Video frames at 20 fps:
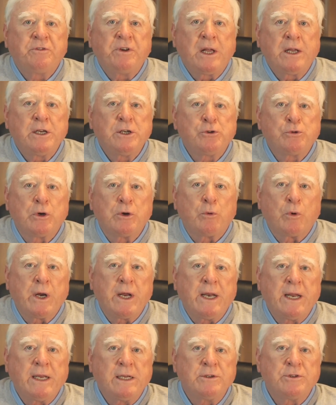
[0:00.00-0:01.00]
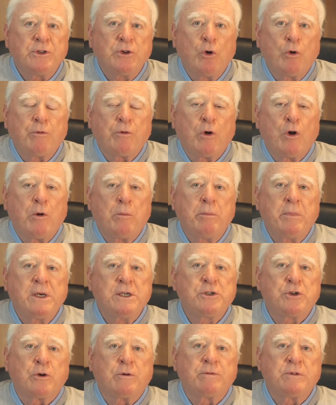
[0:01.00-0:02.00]
value trend rating is the overall
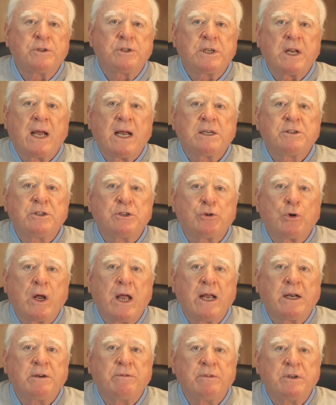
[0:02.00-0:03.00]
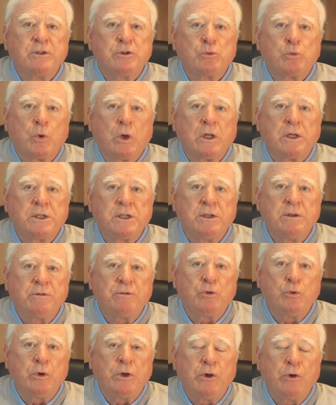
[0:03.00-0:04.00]
measure of a stock's attractiveness
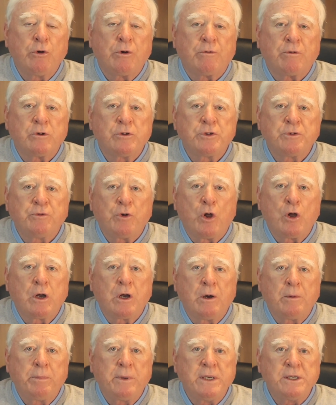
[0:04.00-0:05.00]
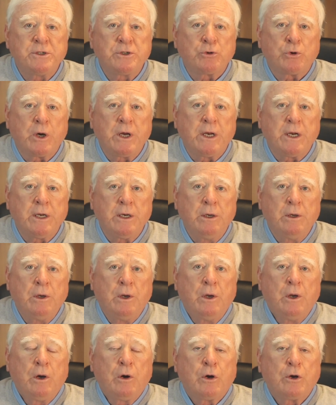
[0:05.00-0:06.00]
relative to a universe of all companies traded
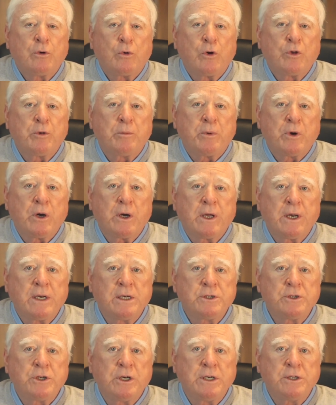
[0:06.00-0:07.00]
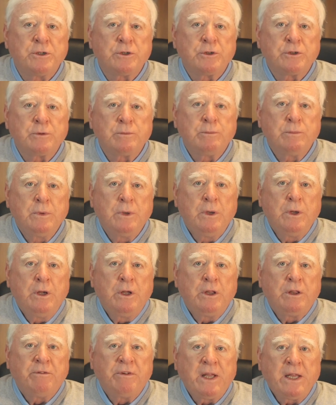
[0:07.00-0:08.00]
on North American exchanges.
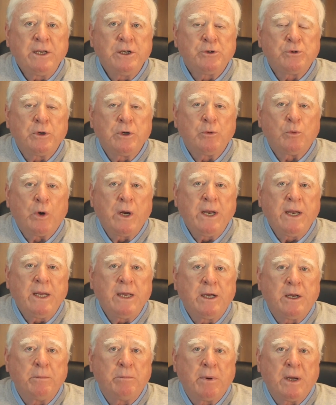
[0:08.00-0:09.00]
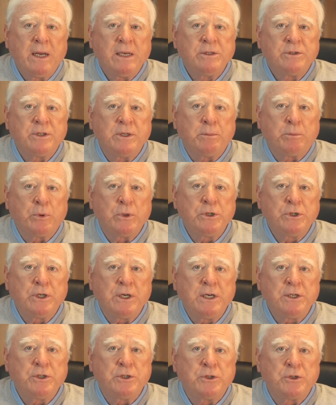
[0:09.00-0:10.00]
The value trend rating combines the
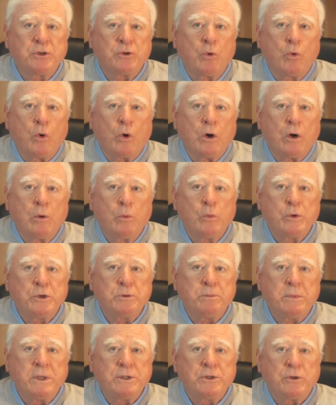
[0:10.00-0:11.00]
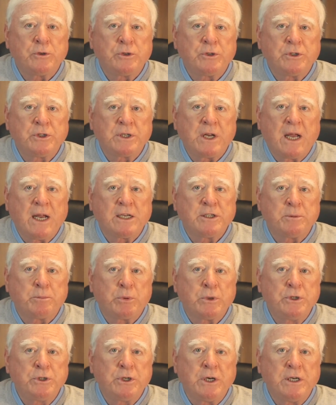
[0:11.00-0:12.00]
appreciation score, which measures a stock's
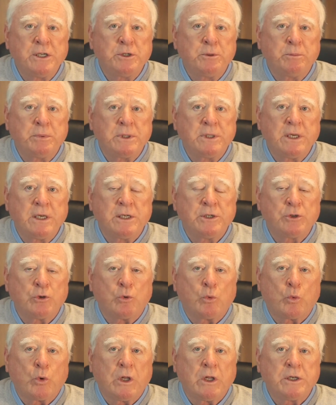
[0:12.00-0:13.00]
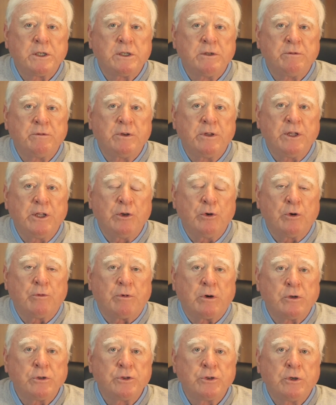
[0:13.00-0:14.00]
appreciation potential relative to the
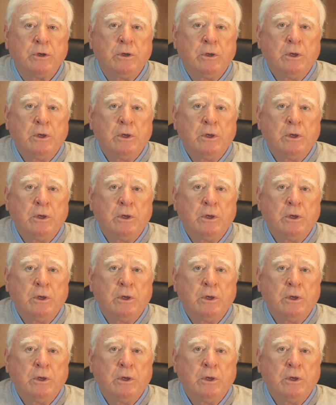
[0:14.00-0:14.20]
universe,